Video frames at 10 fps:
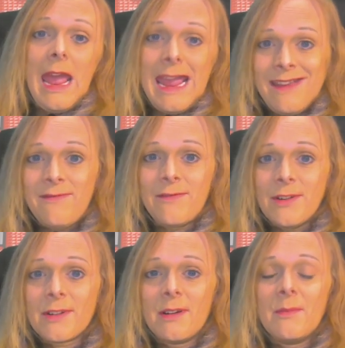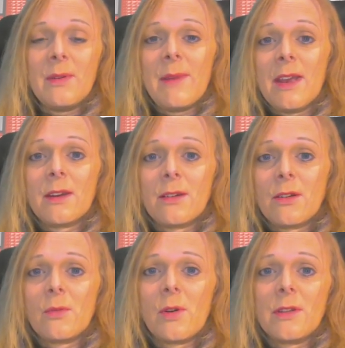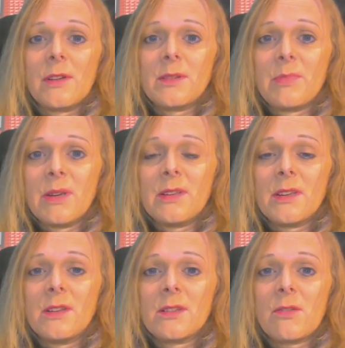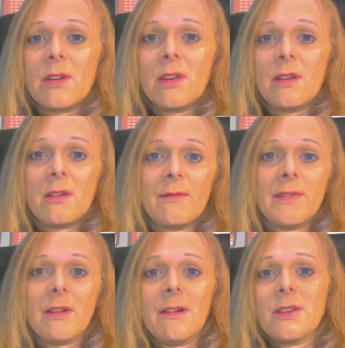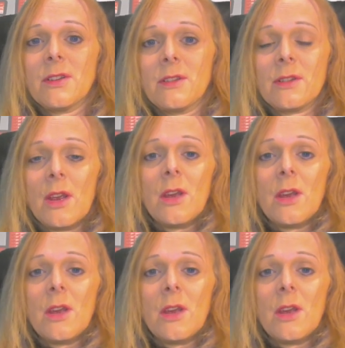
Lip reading: every time we make another one of these BSeed socket configurations.